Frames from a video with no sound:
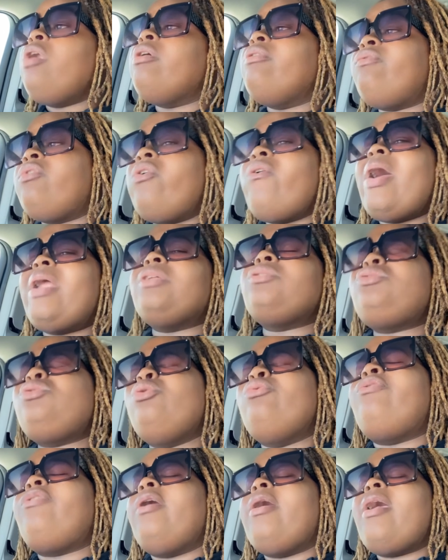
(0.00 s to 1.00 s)
of
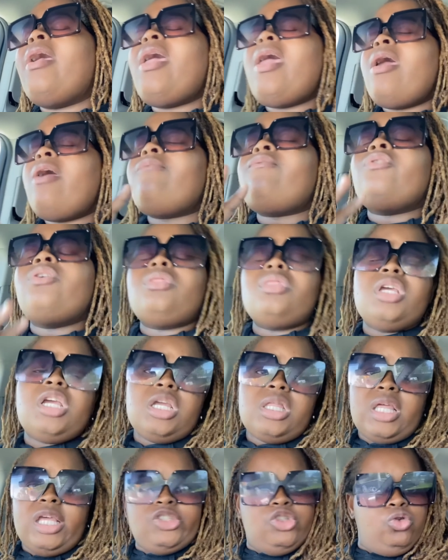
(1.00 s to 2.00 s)
gratitude for
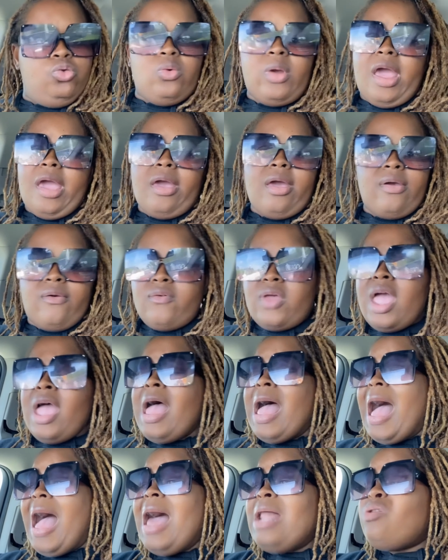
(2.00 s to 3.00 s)
everything that you have.
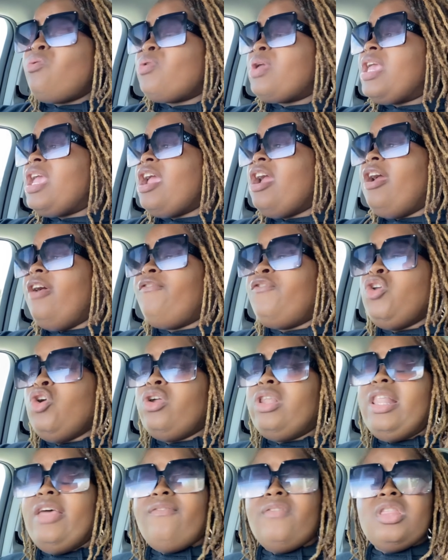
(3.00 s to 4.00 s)
I don't care if
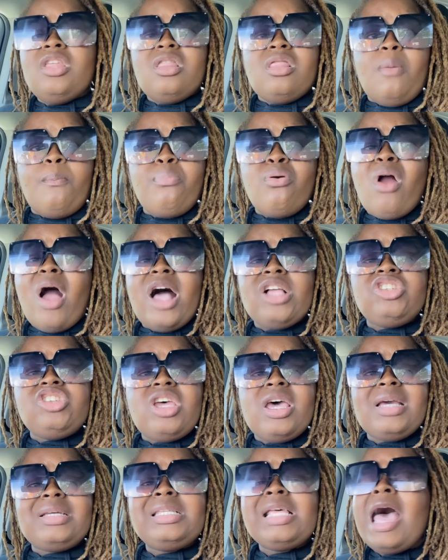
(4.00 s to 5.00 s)
you're living in the
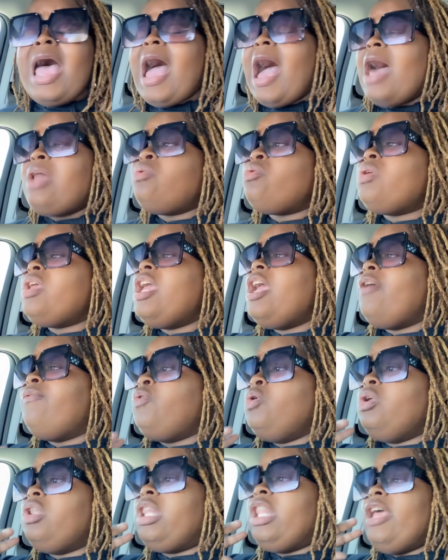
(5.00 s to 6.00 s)
projects, I don't care
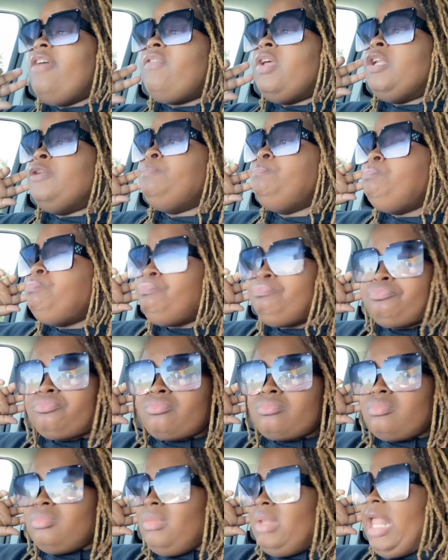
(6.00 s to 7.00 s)
if you're living
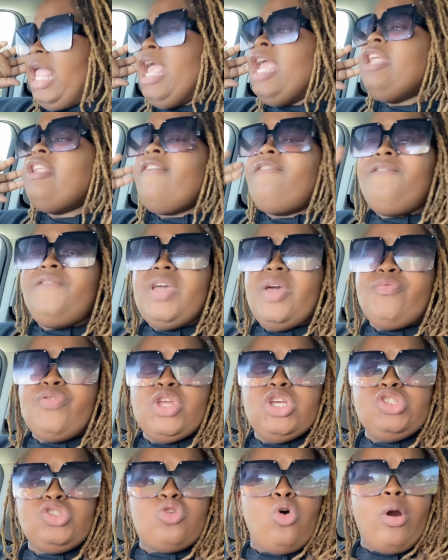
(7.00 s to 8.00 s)
in a
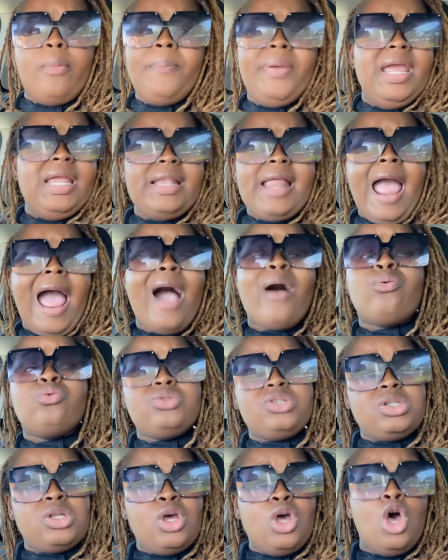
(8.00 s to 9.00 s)
50 store penthouse.
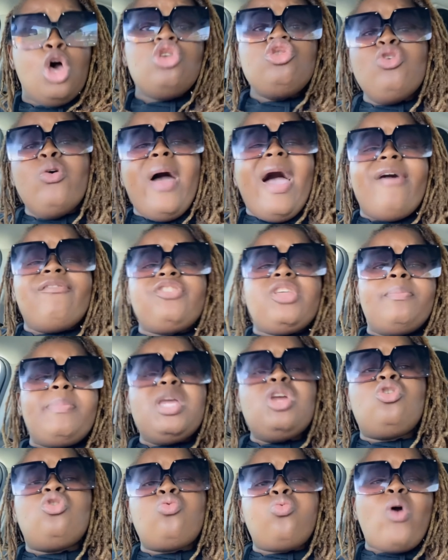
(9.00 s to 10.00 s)
You have to
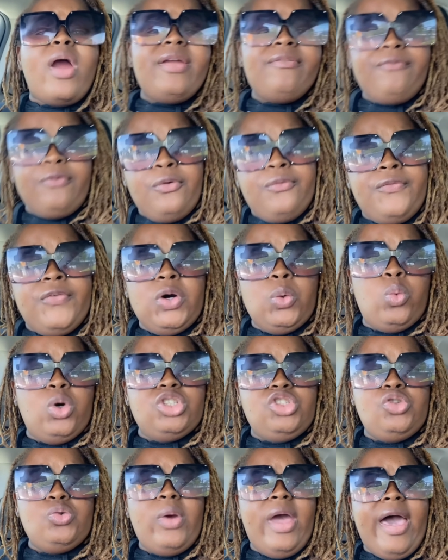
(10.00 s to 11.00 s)
be grateful for
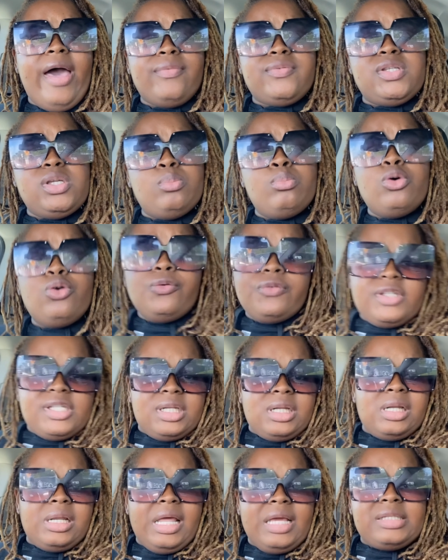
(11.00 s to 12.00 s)
what you have to move
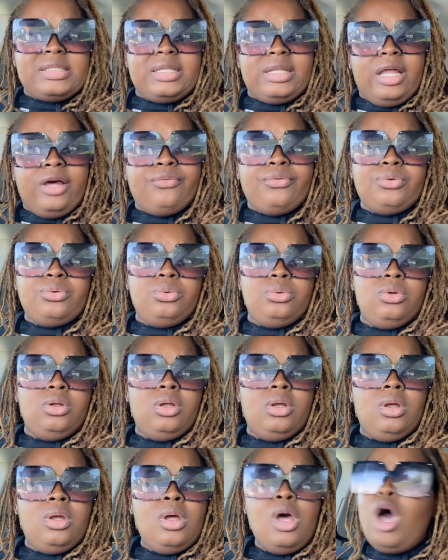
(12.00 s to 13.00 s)
to the next level.
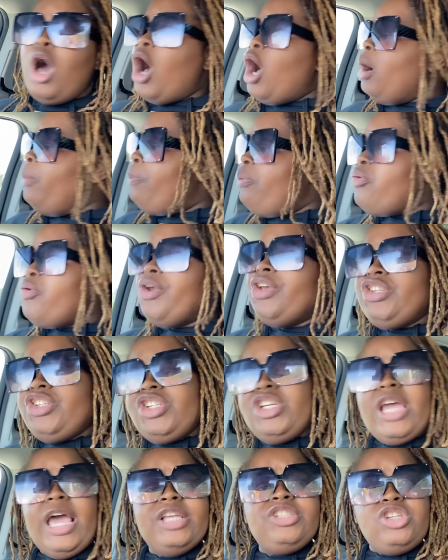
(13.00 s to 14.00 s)

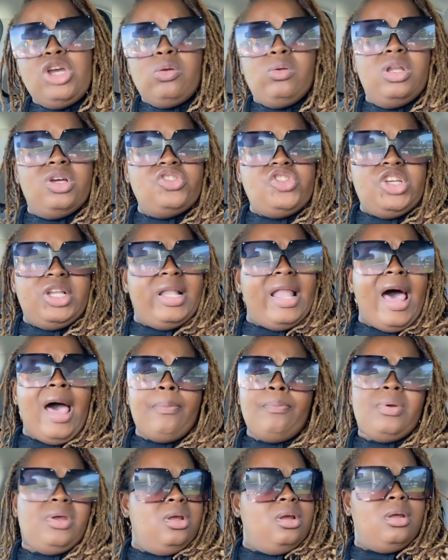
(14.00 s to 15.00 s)
Appreciate your little
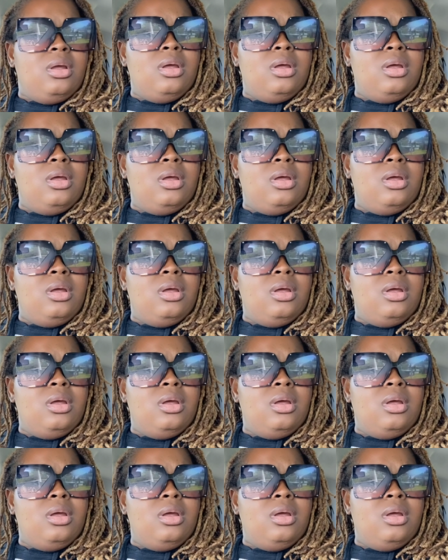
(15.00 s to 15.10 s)
jalopy.